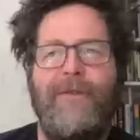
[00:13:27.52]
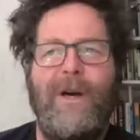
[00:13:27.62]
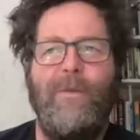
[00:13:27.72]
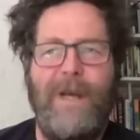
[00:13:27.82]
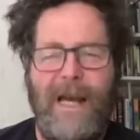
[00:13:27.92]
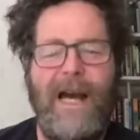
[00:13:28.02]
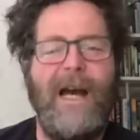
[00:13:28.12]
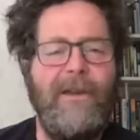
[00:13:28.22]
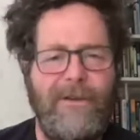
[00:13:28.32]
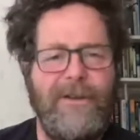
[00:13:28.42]
well, we
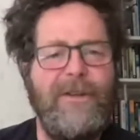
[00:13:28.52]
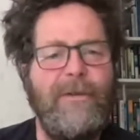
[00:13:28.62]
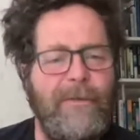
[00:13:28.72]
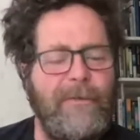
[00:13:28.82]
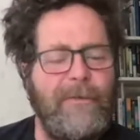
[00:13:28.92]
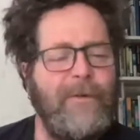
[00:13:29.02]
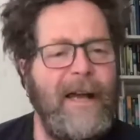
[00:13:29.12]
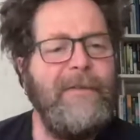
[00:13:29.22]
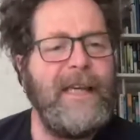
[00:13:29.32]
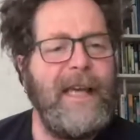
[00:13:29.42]
hired you for
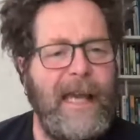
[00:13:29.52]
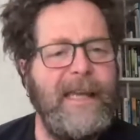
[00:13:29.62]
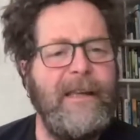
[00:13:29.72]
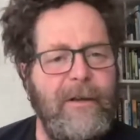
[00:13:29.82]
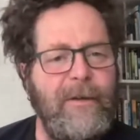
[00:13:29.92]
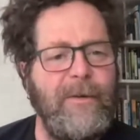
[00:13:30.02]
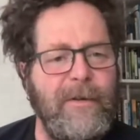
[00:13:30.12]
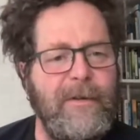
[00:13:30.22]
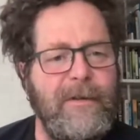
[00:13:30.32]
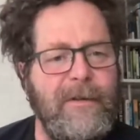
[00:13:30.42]
having a clue.
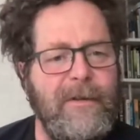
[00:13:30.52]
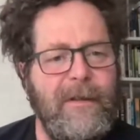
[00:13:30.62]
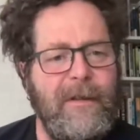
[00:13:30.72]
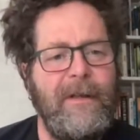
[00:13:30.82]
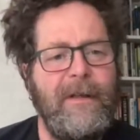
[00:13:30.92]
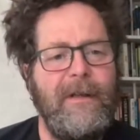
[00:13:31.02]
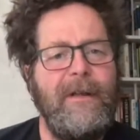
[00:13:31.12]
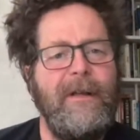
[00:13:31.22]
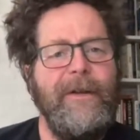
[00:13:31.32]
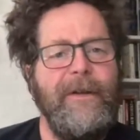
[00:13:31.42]

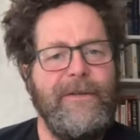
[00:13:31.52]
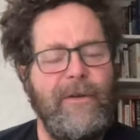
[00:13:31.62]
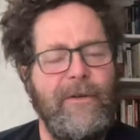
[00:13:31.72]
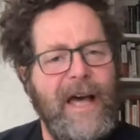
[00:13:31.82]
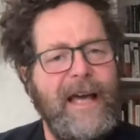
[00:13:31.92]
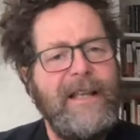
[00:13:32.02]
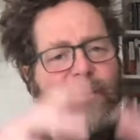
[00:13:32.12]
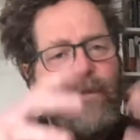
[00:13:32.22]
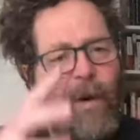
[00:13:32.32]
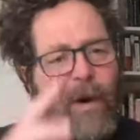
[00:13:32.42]
So that
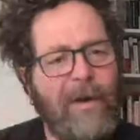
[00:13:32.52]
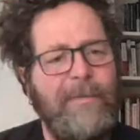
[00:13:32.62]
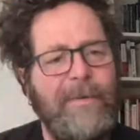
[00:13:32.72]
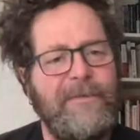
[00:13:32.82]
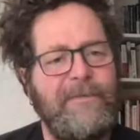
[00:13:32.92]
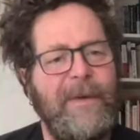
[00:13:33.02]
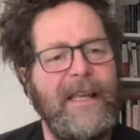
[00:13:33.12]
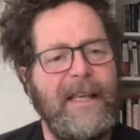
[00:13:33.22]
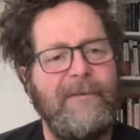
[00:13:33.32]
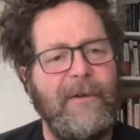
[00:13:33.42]
is one
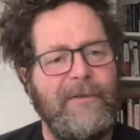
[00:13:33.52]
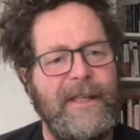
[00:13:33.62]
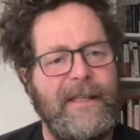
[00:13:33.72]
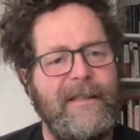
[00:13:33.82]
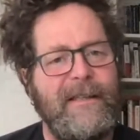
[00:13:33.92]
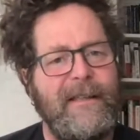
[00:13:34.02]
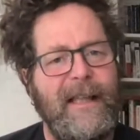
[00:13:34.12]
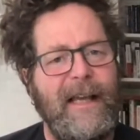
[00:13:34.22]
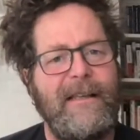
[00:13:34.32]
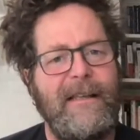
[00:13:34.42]
perspective of this
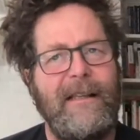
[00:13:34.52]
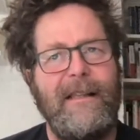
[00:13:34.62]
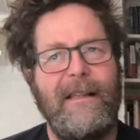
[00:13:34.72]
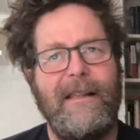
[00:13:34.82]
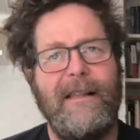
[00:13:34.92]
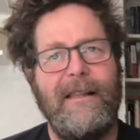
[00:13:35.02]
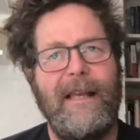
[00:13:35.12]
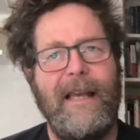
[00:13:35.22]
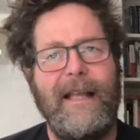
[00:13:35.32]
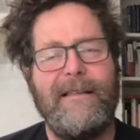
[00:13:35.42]
that
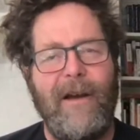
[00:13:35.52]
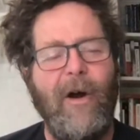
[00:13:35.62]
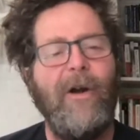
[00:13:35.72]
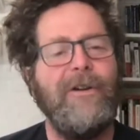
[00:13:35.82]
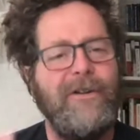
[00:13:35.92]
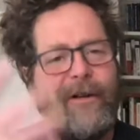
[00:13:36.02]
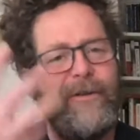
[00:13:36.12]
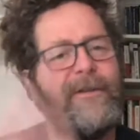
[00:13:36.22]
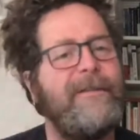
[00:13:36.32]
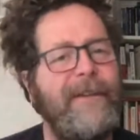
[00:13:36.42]
it's hard to
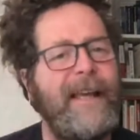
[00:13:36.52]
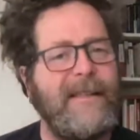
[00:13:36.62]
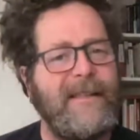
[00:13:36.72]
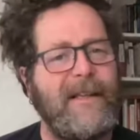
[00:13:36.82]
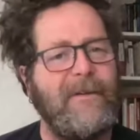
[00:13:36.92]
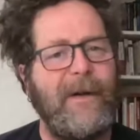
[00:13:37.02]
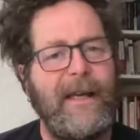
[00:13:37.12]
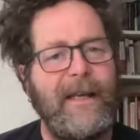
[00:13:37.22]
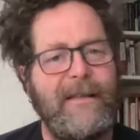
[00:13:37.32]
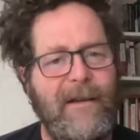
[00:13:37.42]
lose face in a way.
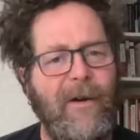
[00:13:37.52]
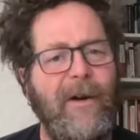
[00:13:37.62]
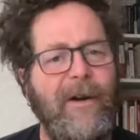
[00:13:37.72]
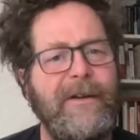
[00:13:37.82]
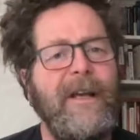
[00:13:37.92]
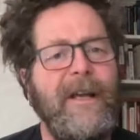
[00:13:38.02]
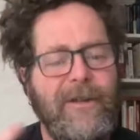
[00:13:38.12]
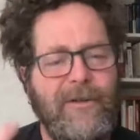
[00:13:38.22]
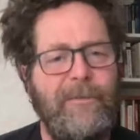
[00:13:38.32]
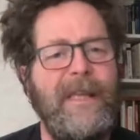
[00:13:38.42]
It's hard
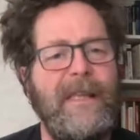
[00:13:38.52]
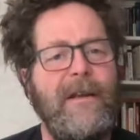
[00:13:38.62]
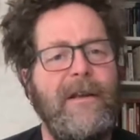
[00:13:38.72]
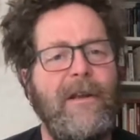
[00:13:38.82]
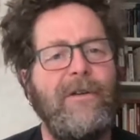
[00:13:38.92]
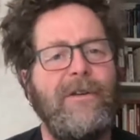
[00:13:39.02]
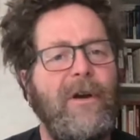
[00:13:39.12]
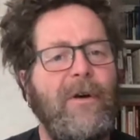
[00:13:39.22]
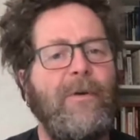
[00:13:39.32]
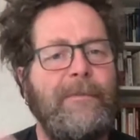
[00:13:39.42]
to be the not
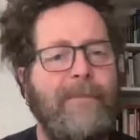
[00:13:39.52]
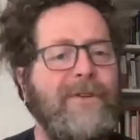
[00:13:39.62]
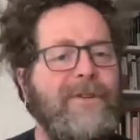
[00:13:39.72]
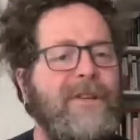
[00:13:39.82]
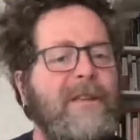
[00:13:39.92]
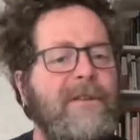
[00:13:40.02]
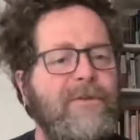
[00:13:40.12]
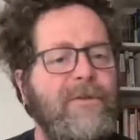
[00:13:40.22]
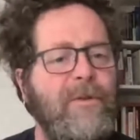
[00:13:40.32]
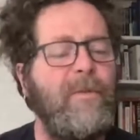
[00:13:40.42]
knowing person in the
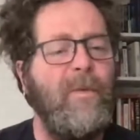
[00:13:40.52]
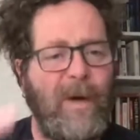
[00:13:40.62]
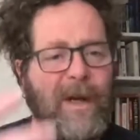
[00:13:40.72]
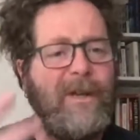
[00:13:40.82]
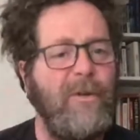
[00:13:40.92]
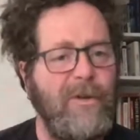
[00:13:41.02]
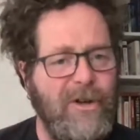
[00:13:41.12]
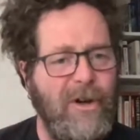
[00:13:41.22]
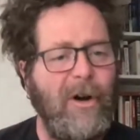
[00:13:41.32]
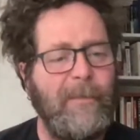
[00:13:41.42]
room when your
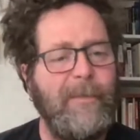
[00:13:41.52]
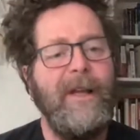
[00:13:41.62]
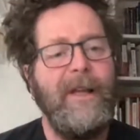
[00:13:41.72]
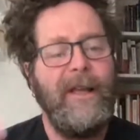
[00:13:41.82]
job